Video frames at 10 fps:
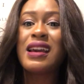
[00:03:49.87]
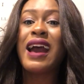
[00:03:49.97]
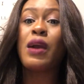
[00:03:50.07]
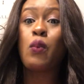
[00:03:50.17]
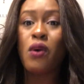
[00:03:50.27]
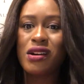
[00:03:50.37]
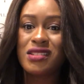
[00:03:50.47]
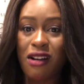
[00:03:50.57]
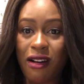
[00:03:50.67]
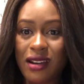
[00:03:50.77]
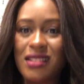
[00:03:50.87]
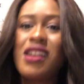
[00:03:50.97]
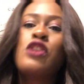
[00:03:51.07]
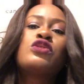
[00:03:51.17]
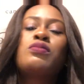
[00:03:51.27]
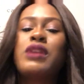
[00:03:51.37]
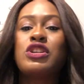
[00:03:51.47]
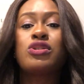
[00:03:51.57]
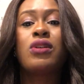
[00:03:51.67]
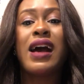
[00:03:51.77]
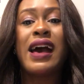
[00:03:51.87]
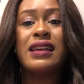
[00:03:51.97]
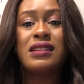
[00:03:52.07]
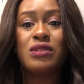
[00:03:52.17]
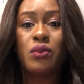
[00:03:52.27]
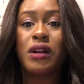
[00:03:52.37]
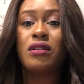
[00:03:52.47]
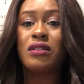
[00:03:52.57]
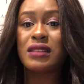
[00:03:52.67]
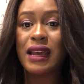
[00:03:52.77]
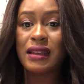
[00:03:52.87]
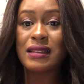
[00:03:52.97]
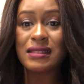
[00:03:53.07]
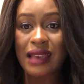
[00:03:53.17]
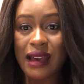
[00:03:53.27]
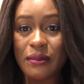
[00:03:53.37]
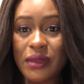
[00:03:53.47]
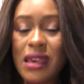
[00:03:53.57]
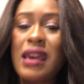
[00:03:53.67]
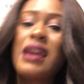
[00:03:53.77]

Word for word: I worked hard to make sure I did well on that exam.